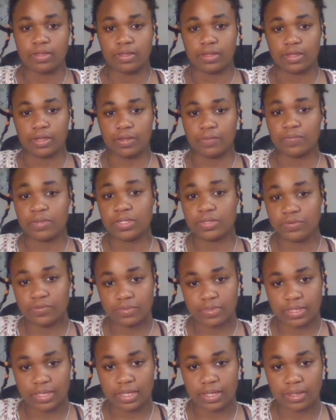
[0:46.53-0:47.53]
what you
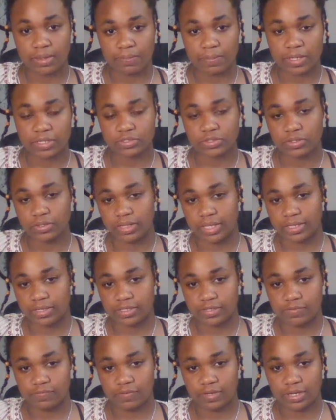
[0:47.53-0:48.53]
think. Make sure you like
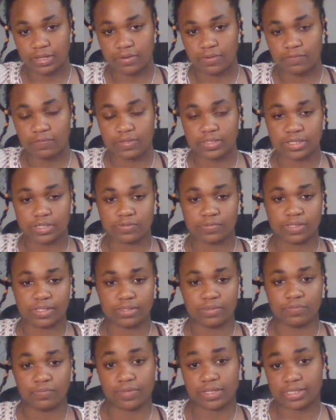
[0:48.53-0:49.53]
this video if it does
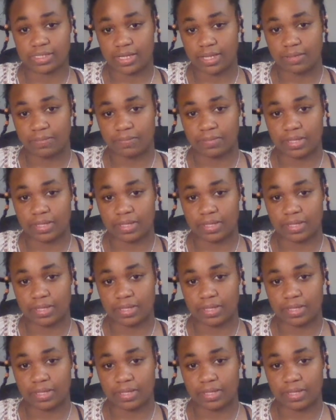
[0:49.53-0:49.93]
resonate,